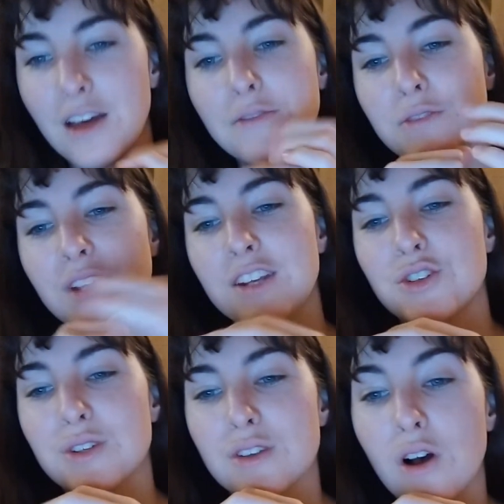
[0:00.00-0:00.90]
love of
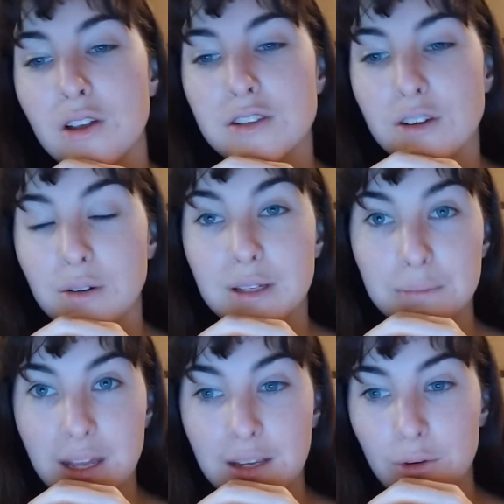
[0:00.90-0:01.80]
nature is also,
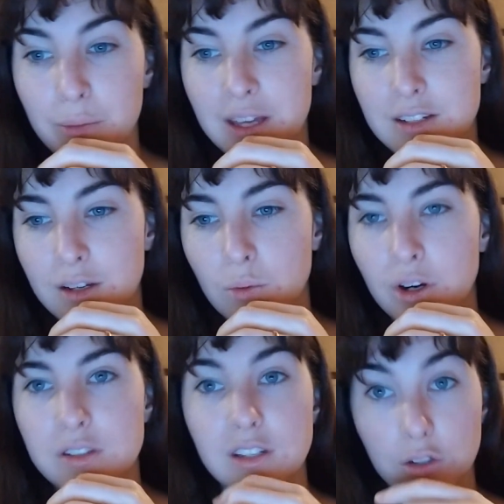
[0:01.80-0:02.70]
in many romantic
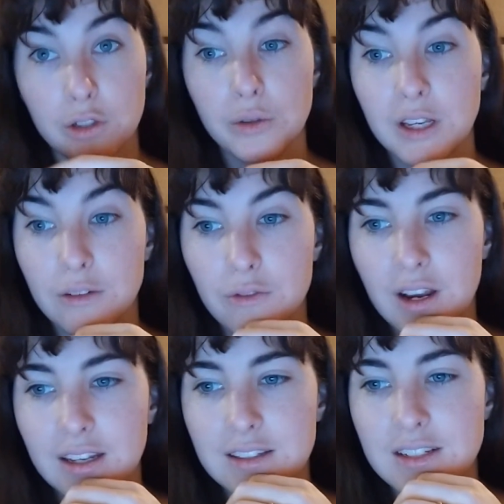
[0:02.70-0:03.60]
works, including
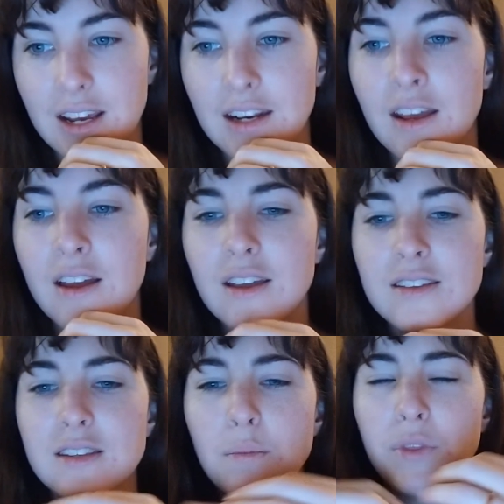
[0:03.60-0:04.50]
Frankenstein,
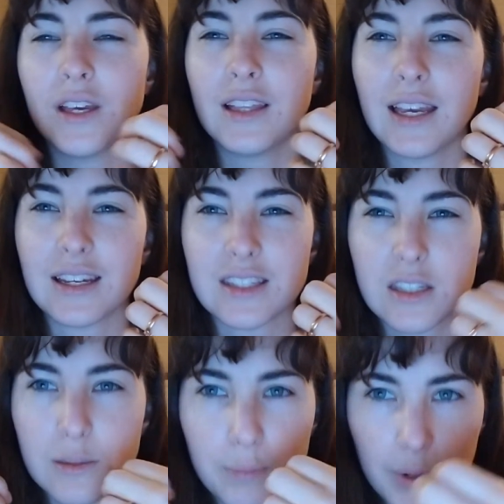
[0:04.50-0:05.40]
something like a
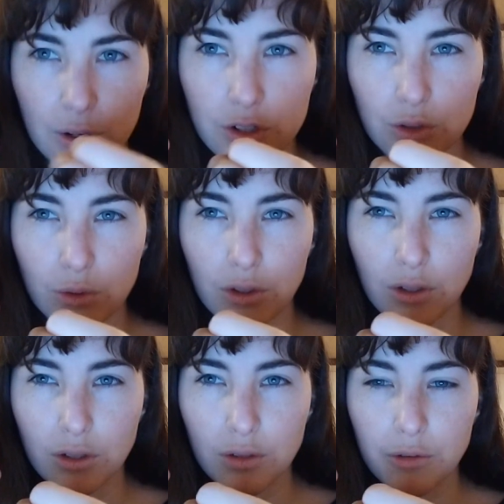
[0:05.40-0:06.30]

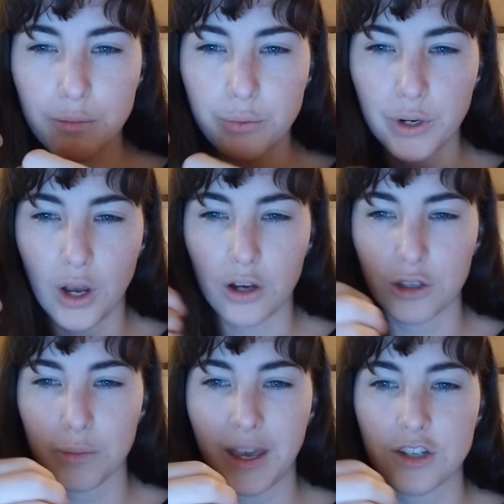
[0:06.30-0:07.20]
spiritual
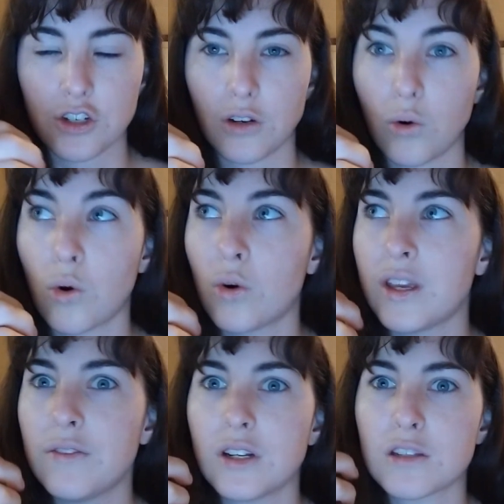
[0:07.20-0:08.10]
preoccupation or
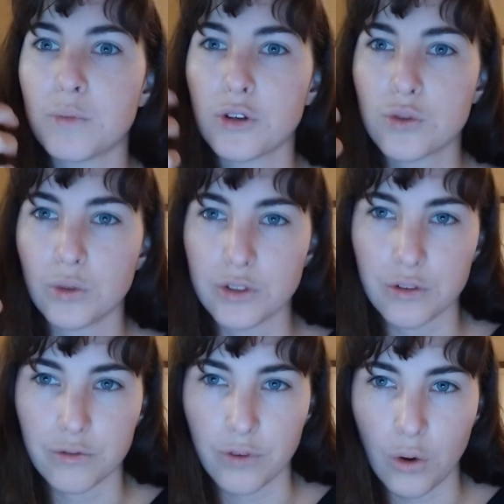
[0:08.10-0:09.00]
even a spiritual
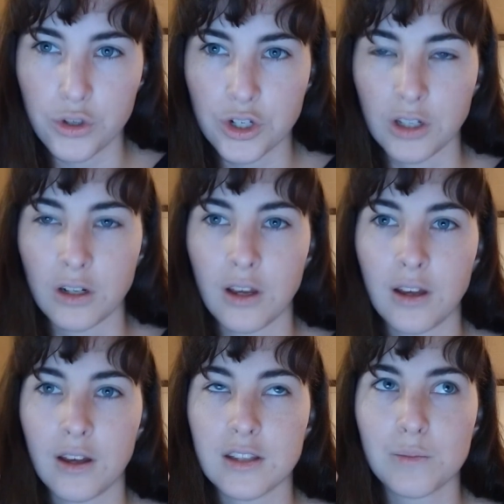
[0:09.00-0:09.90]
devotion,
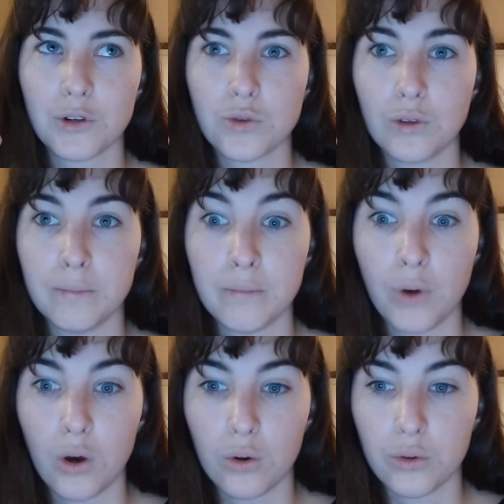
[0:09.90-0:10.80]
a spiritual
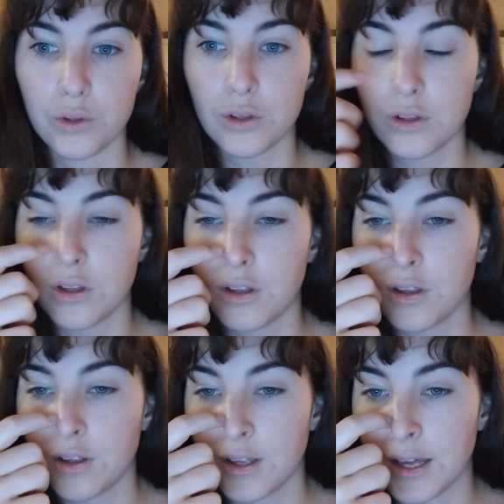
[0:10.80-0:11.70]
mode,
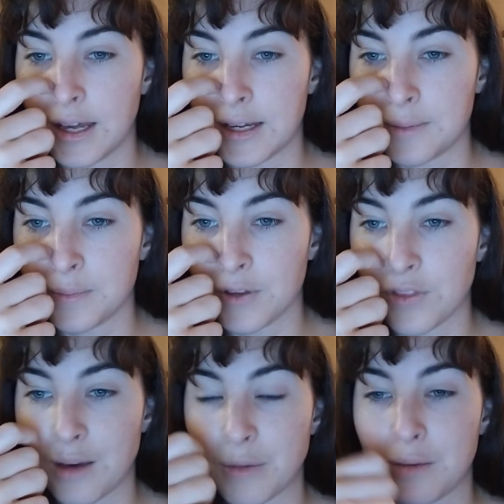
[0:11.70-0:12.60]

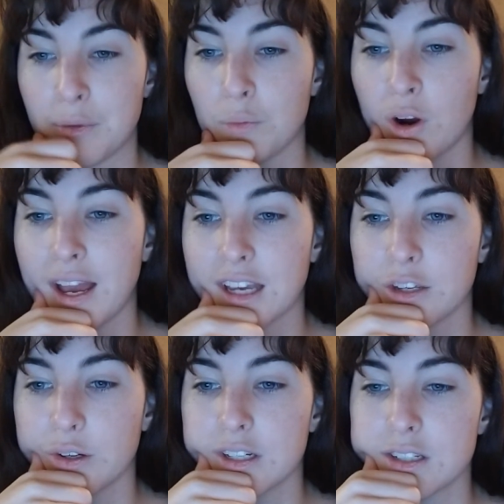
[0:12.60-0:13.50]
if that might be more
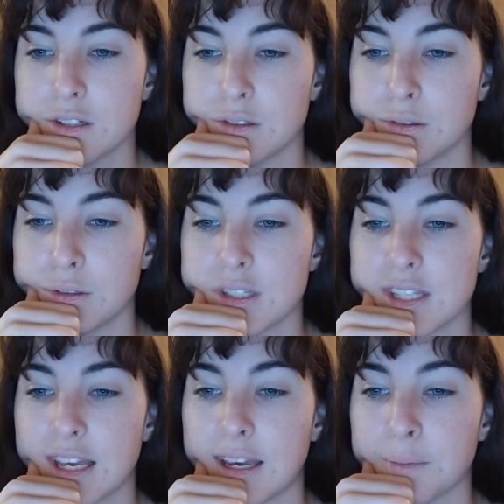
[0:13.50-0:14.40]
accurate to
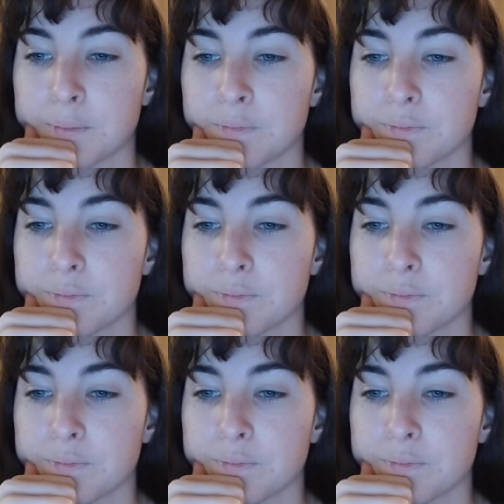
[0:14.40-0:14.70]
say.